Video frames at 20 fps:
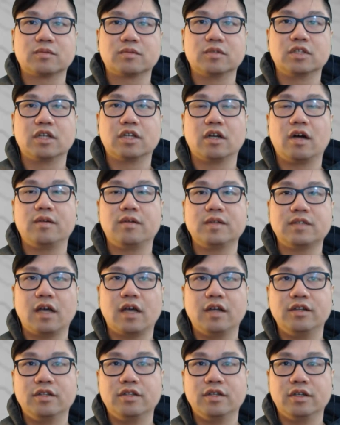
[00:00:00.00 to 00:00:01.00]
Well, you could always
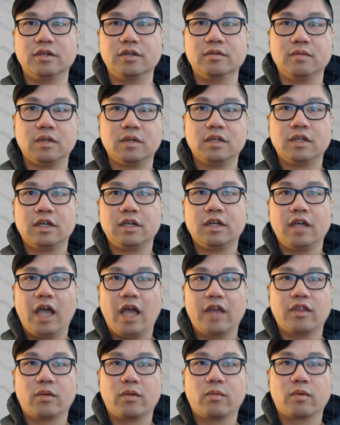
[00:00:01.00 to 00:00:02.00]
undo
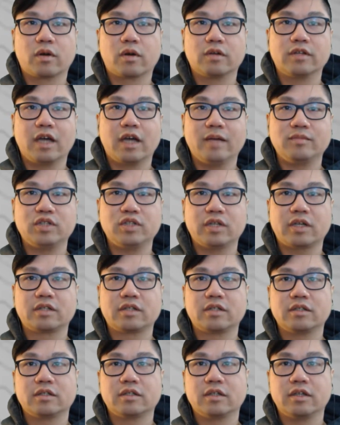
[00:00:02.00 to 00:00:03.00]
in the world
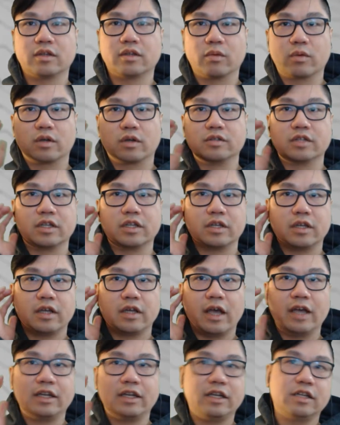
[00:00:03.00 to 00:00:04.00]
object, in the world
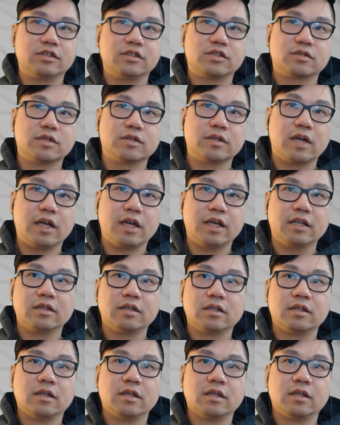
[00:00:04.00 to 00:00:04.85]
edit history, right?